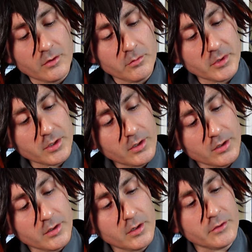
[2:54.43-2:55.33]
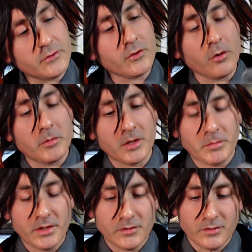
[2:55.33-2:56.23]
oh my god, there are so many
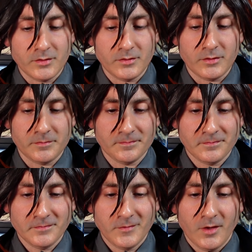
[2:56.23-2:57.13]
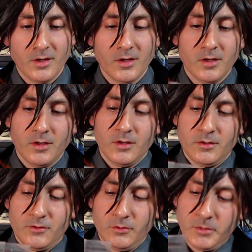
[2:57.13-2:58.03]
pieces.
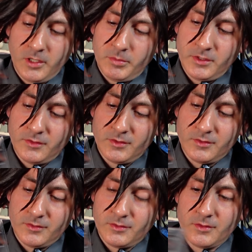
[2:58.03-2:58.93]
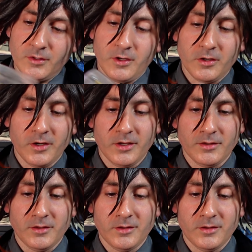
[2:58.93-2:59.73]
Too many pieces. Alright.